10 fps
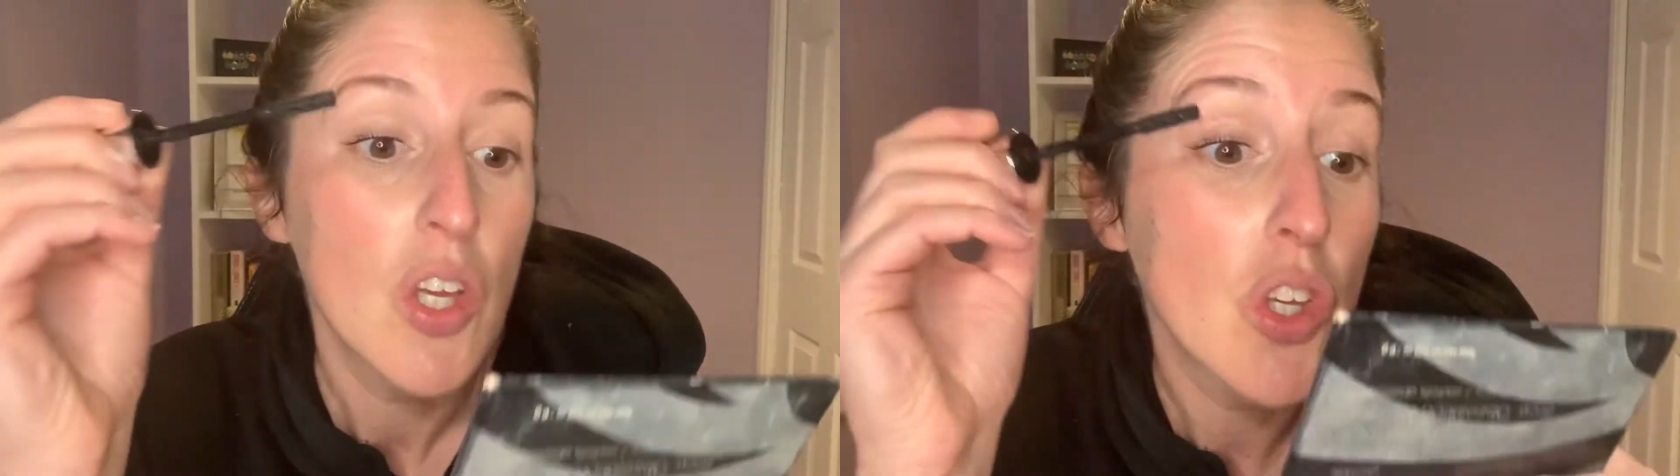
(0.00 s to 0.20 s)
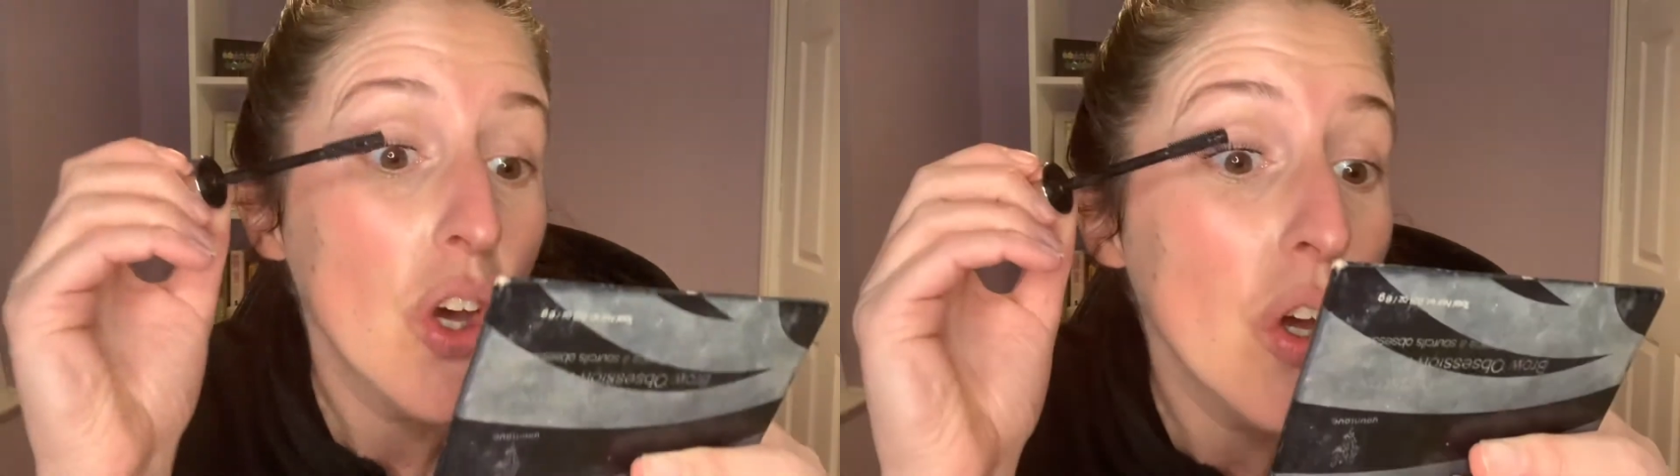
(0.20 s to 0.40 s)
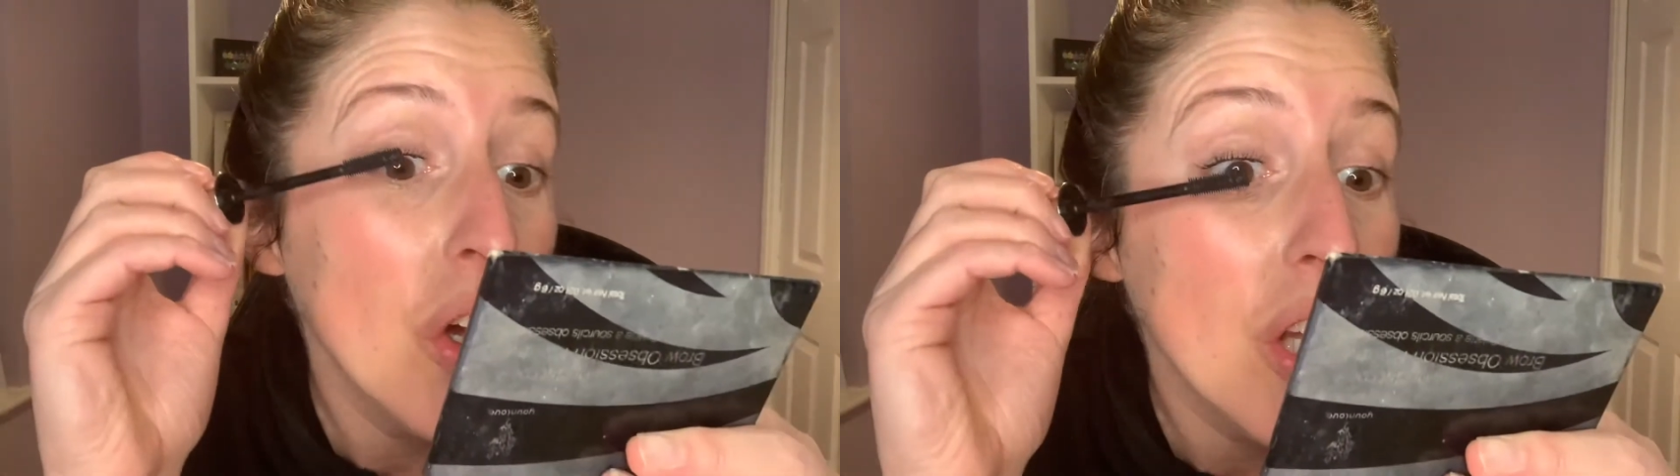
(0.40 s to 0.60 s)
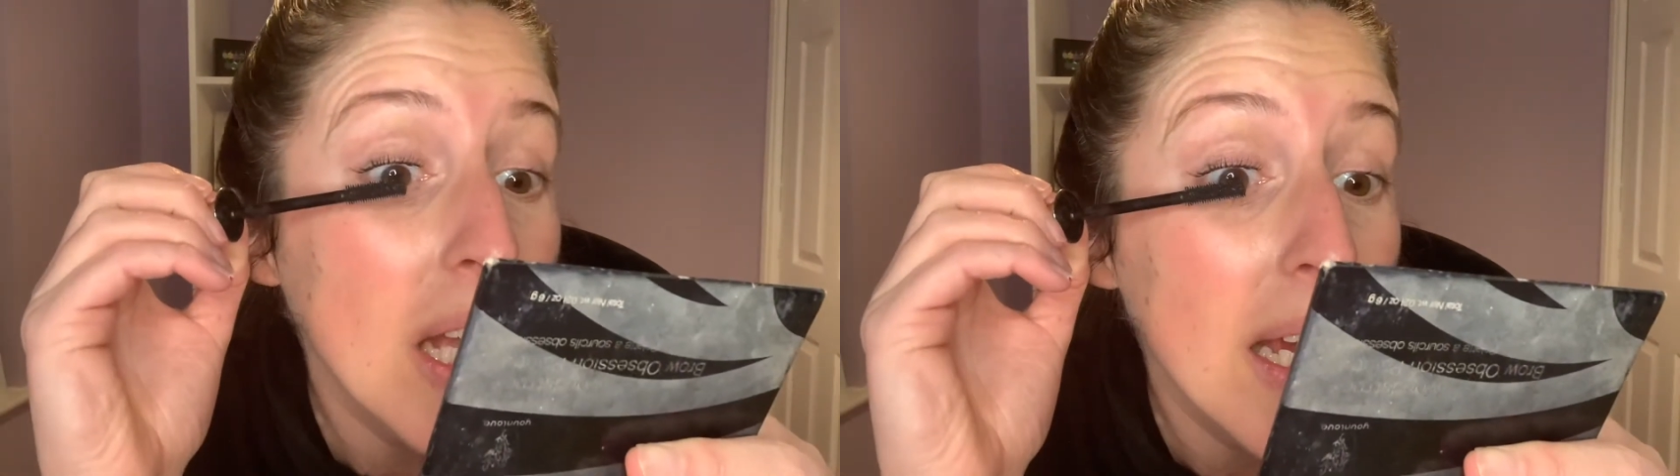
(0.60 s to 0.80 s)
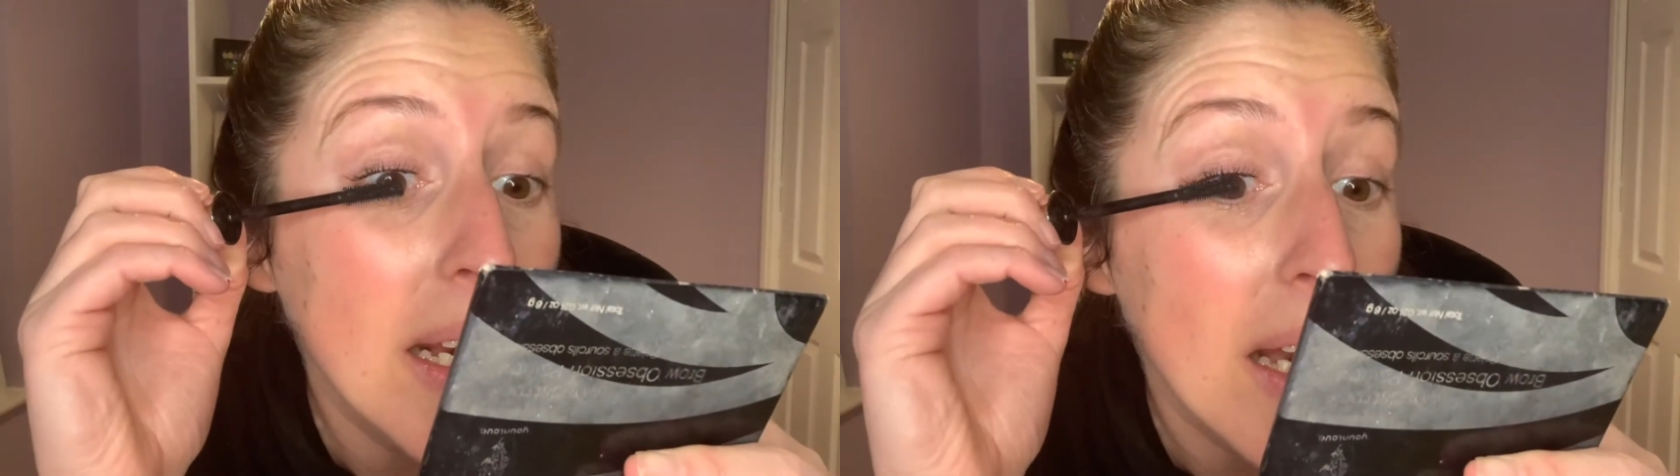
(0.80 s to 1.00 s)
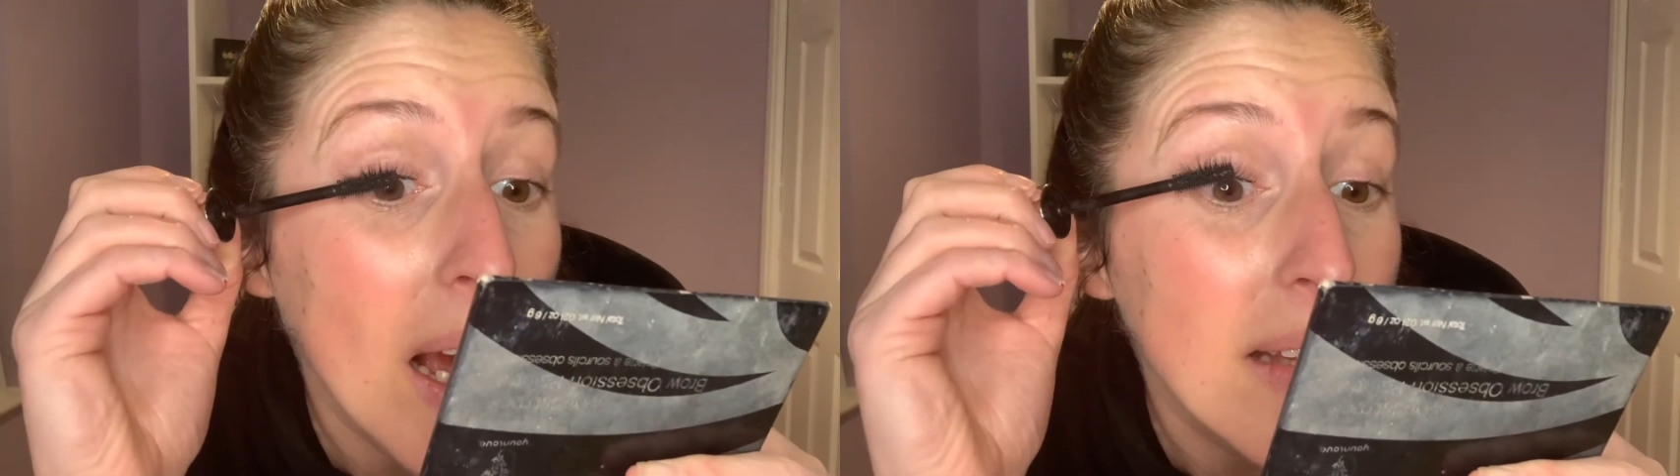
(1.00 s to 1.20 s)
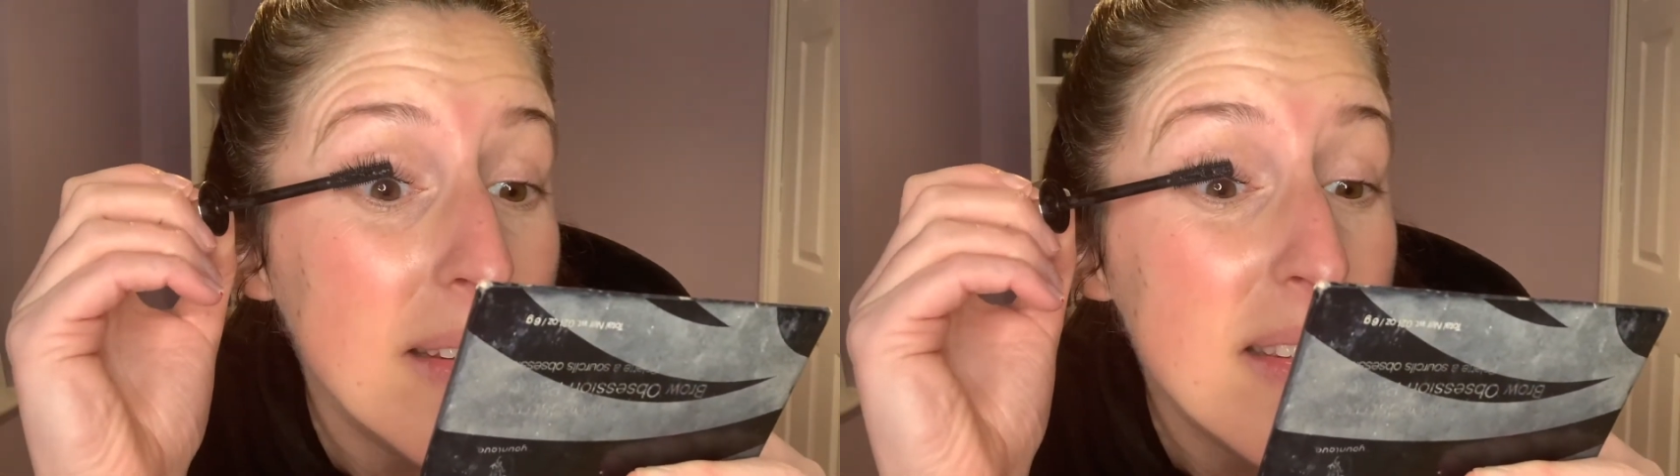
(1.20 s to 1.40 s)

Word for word: curling and